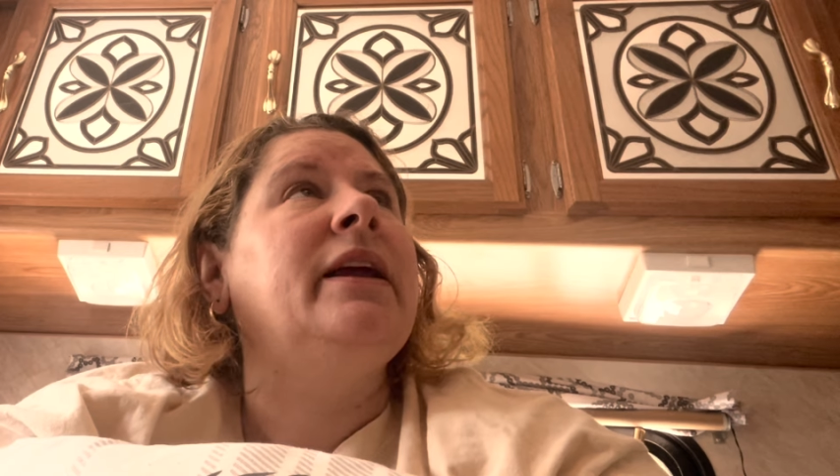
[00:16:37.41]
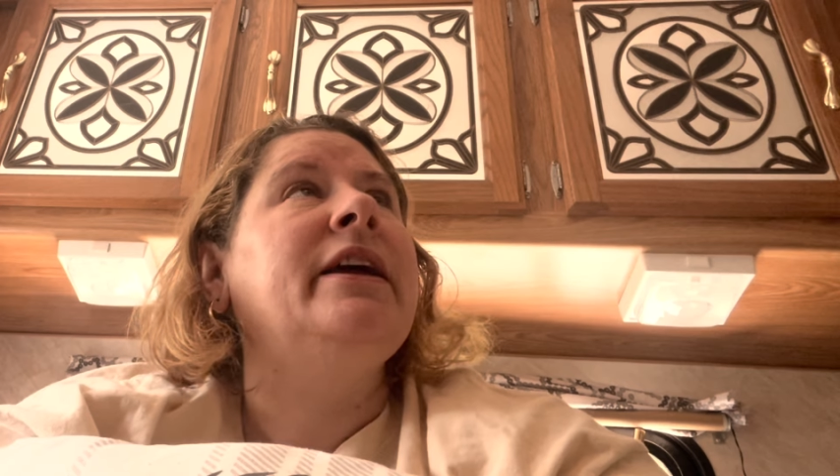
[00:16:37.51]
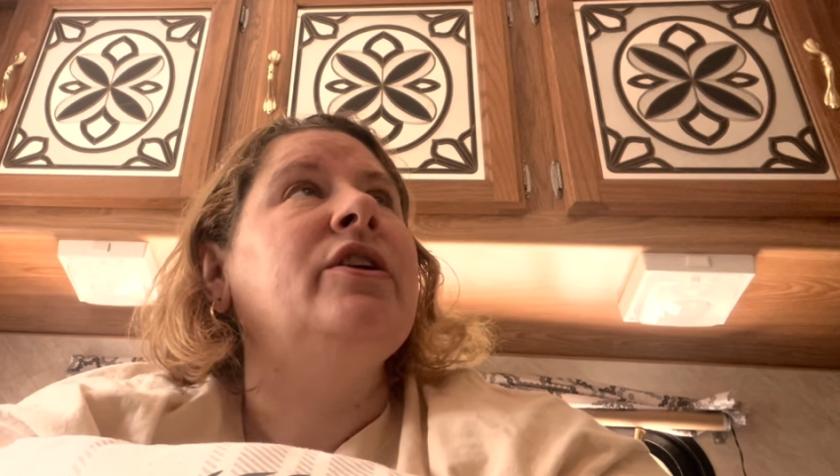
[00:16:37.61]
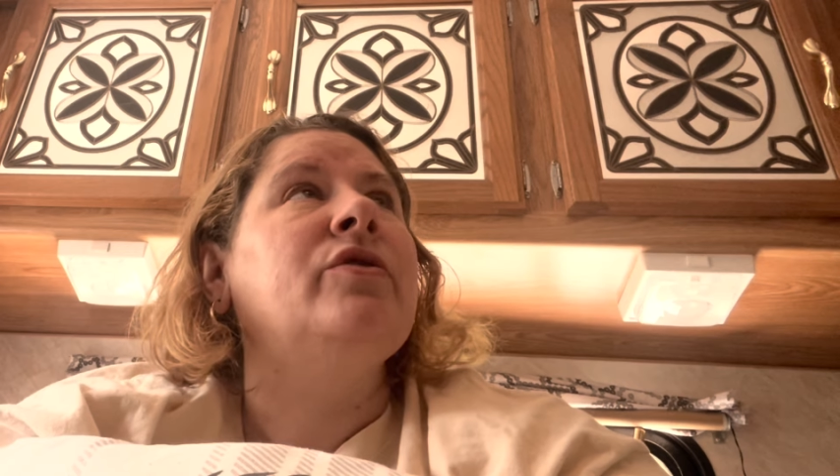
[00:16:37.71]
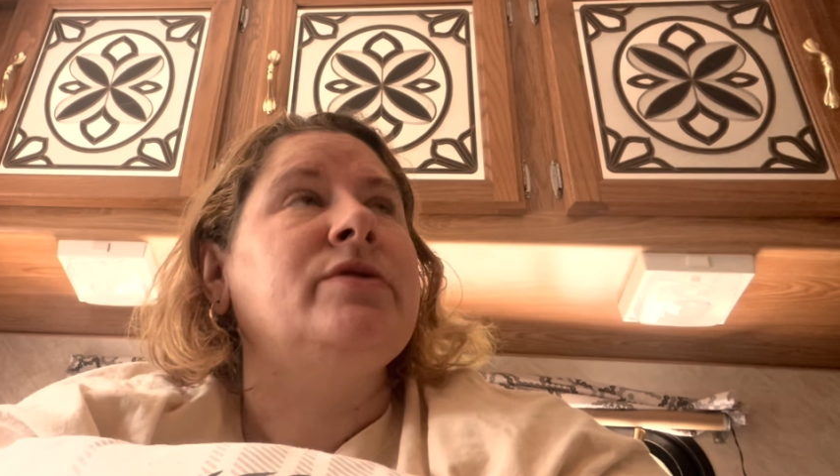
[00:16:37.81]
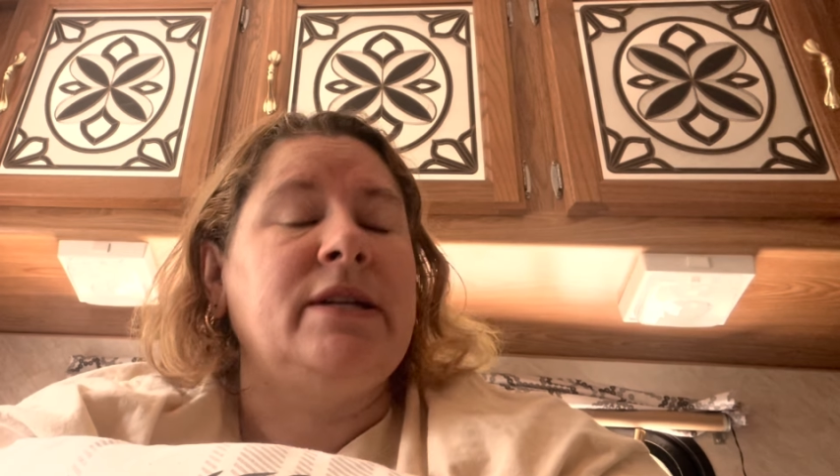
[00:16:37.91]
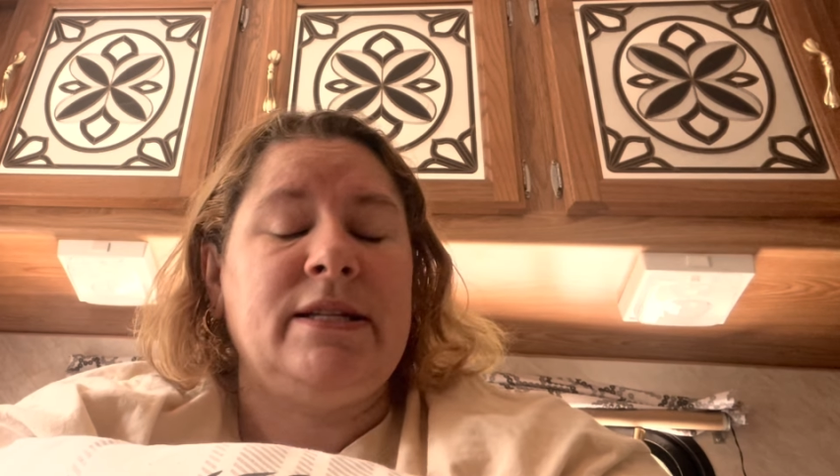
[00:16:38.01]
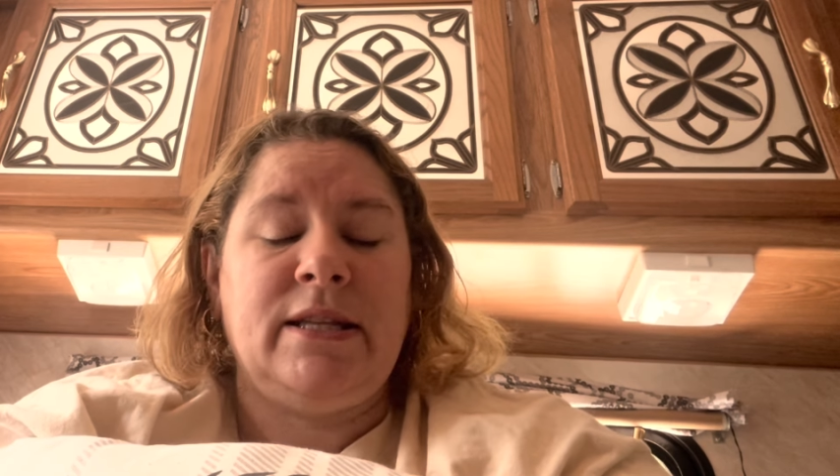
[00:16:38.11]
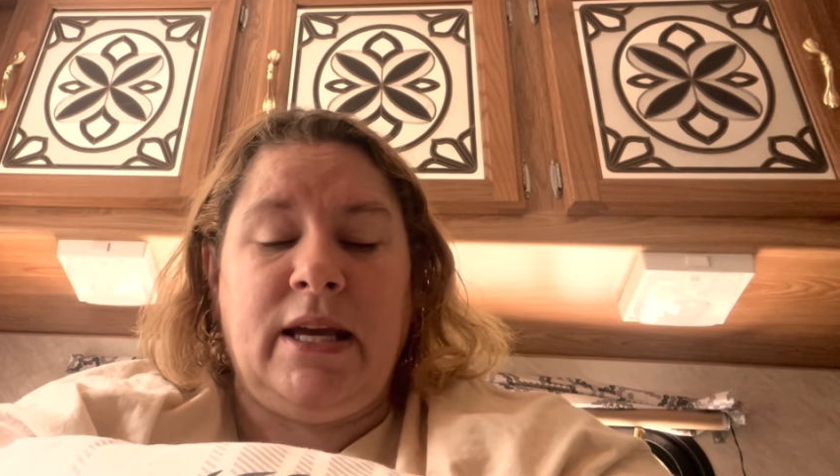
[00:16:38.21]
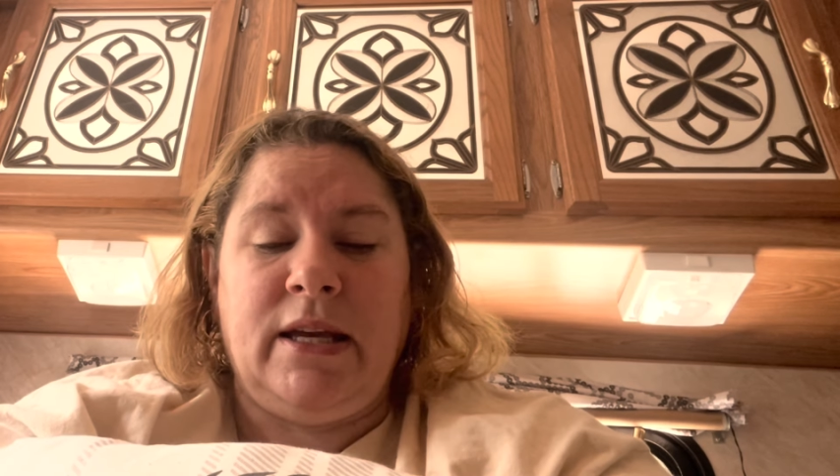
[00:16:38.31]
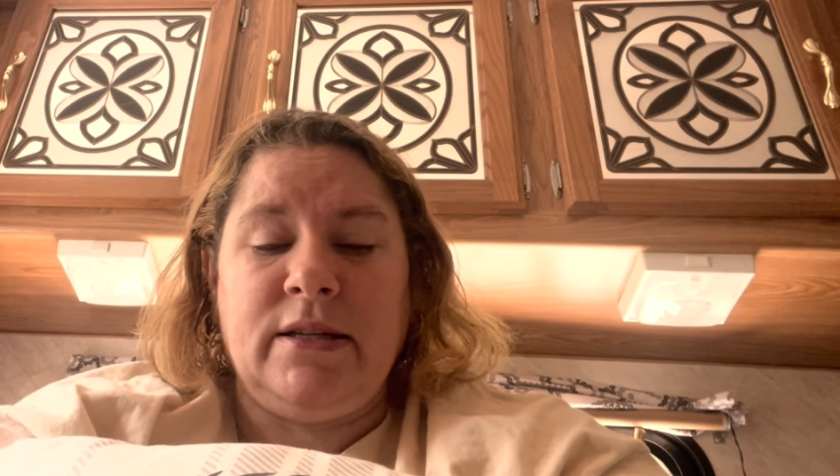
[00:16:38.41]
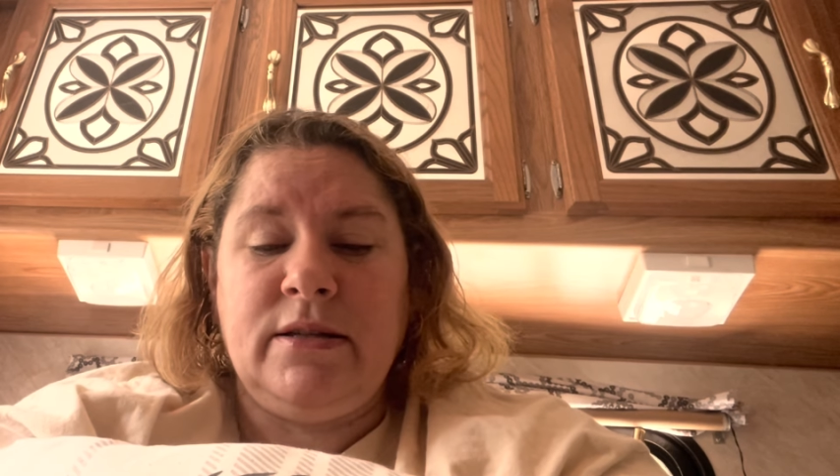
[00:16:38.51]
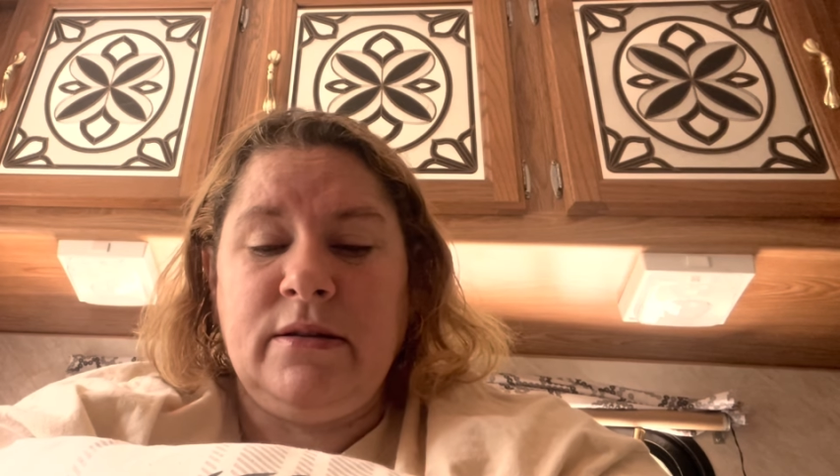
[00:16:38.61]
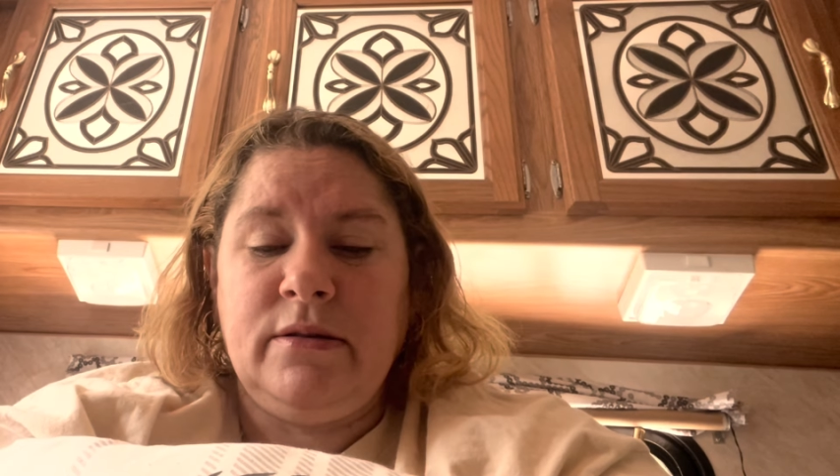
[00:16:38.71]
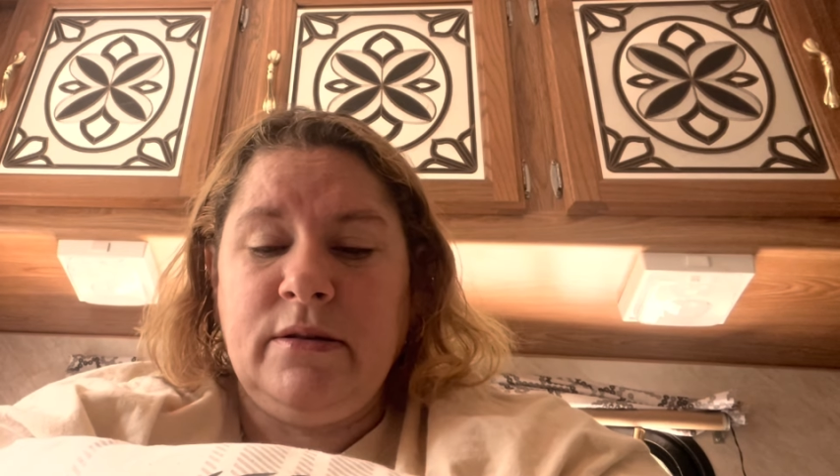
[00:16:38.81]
he knows these things.